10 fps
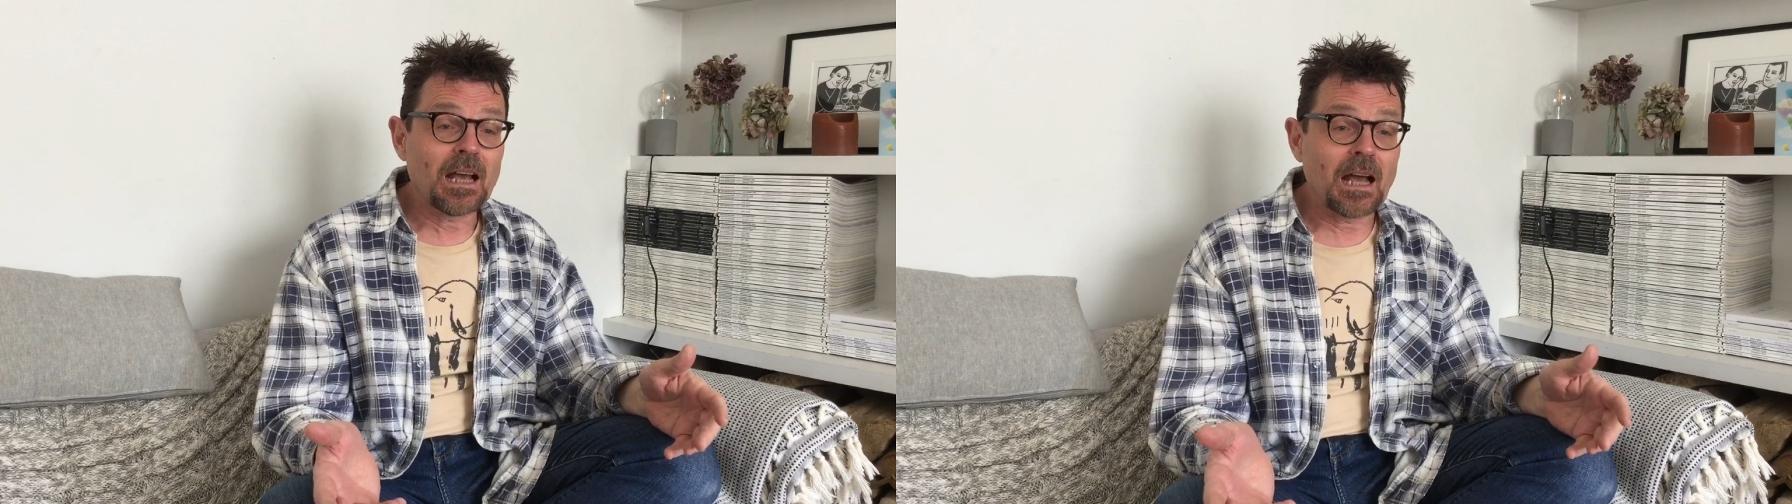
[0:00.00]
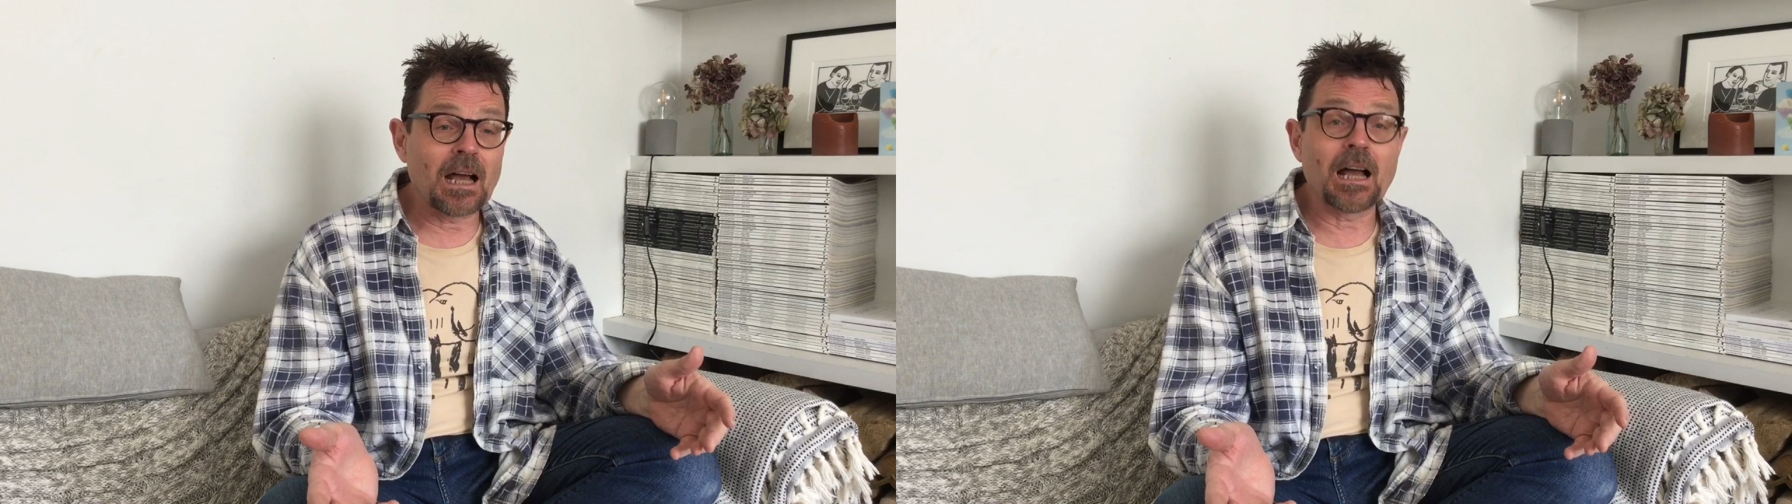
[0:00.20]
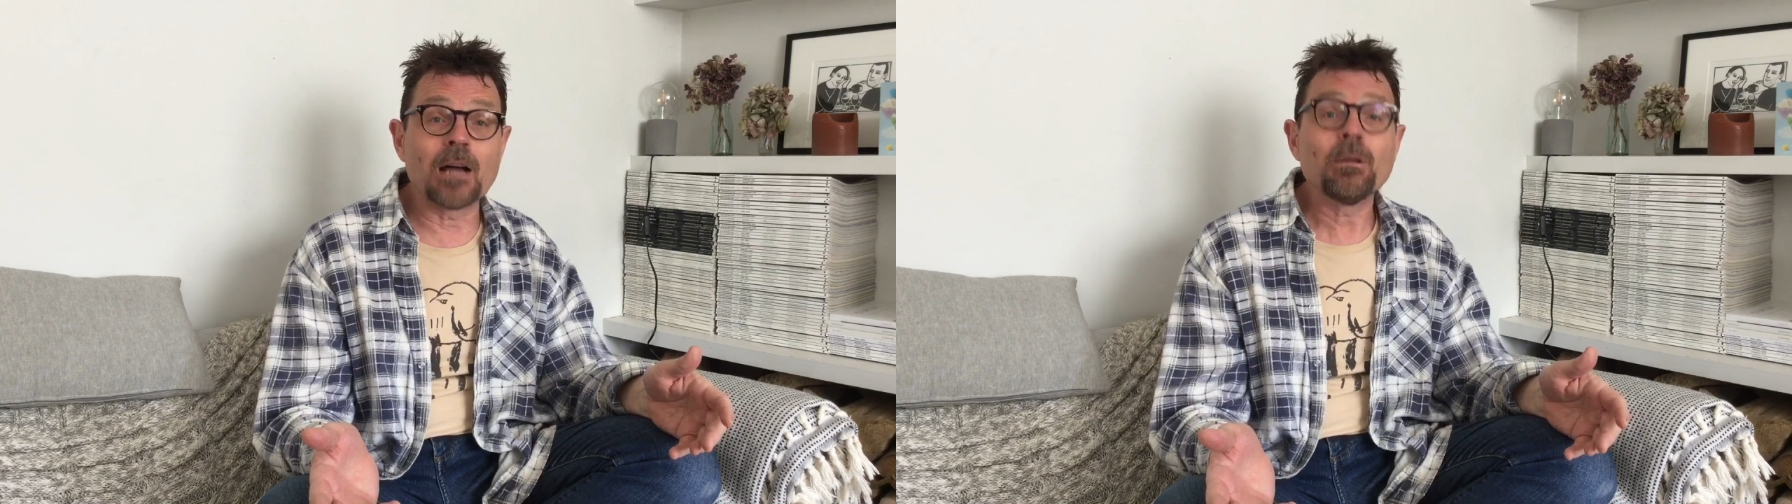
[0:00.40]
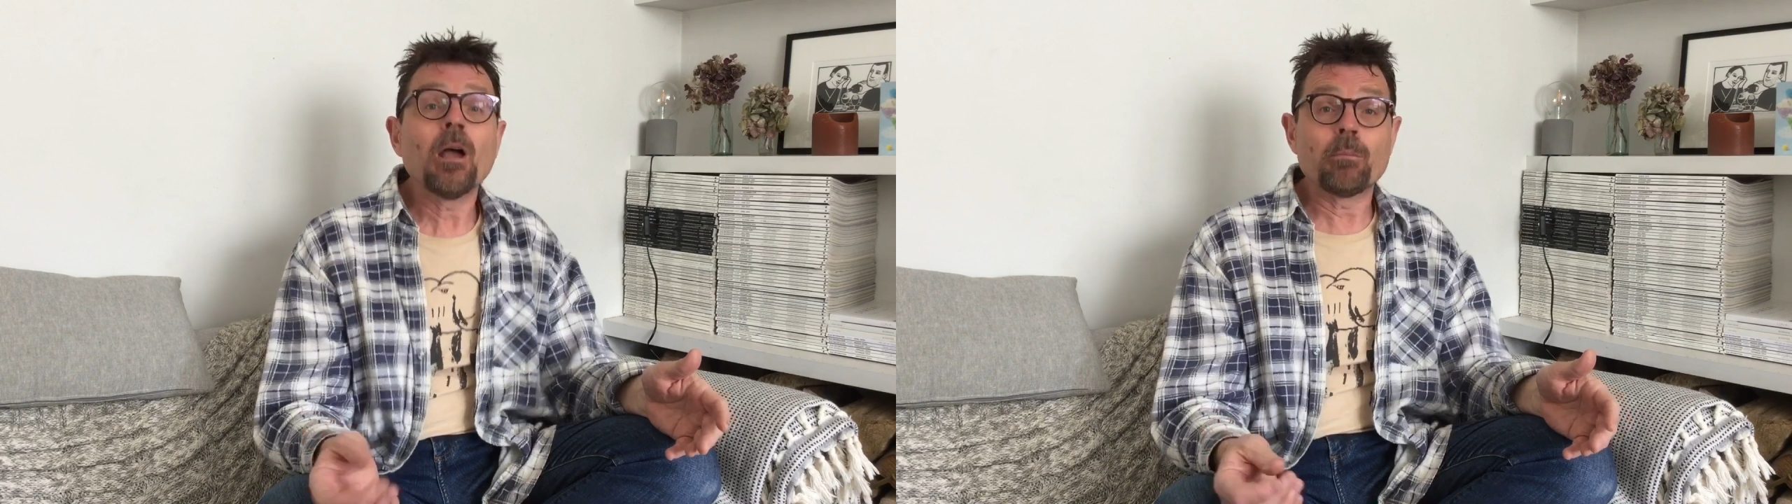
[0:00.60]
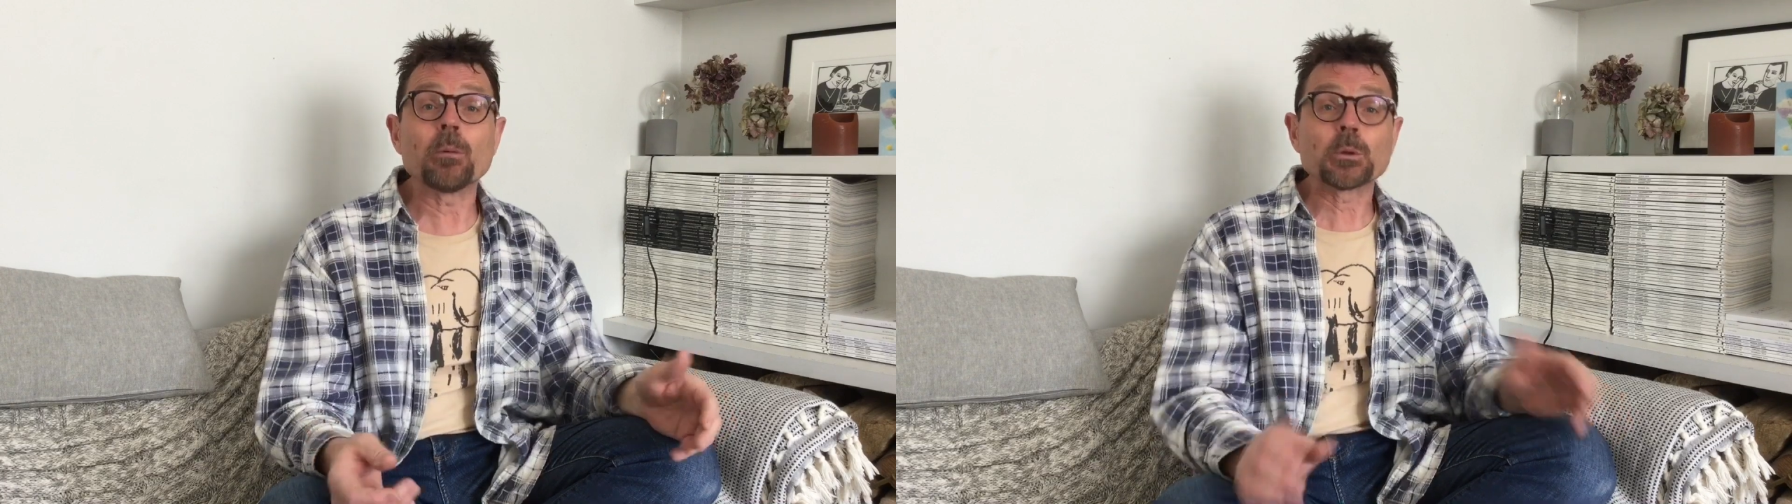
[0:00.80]

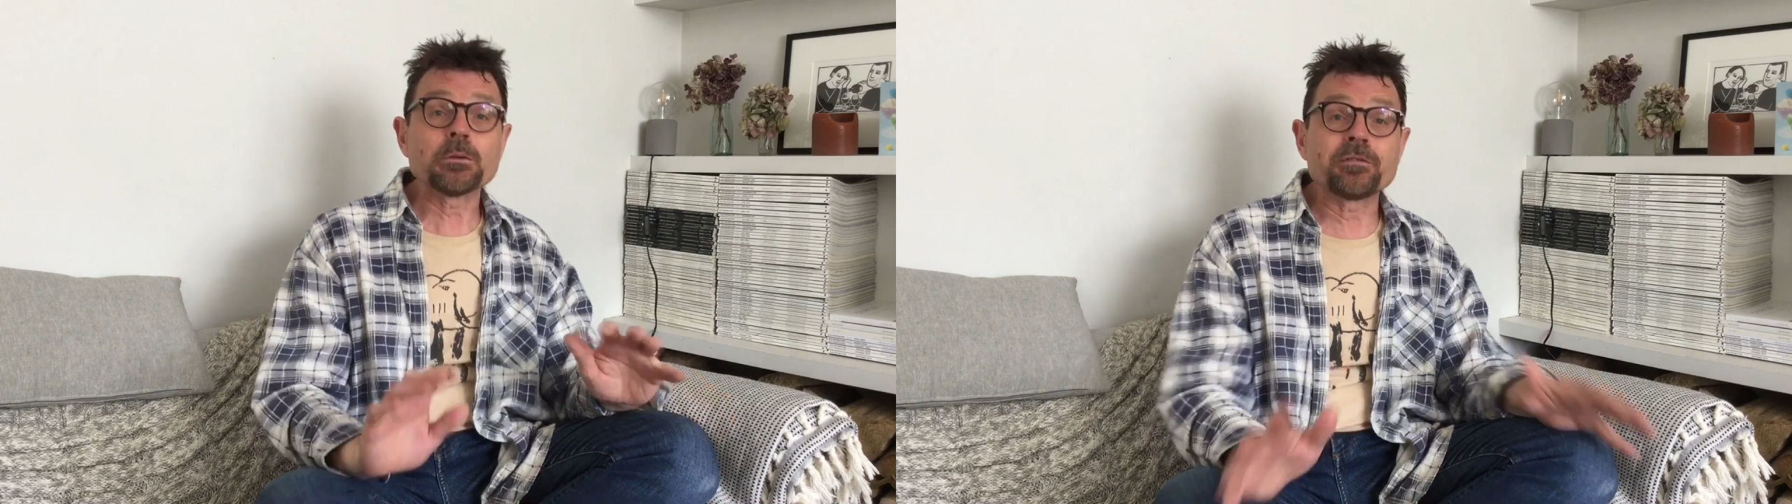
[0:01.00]
But we're all